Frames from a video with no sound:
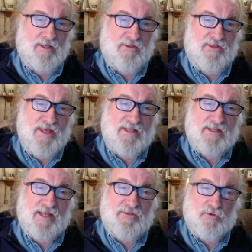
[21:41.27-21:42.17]

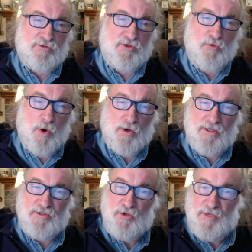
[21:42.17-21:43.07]
Then let those who are
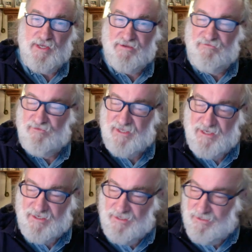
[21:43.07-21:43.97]
in Judea
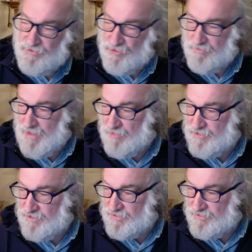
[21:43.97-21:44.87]
flee to the
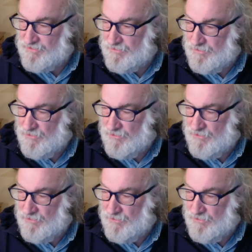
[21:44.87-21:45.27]
mountains.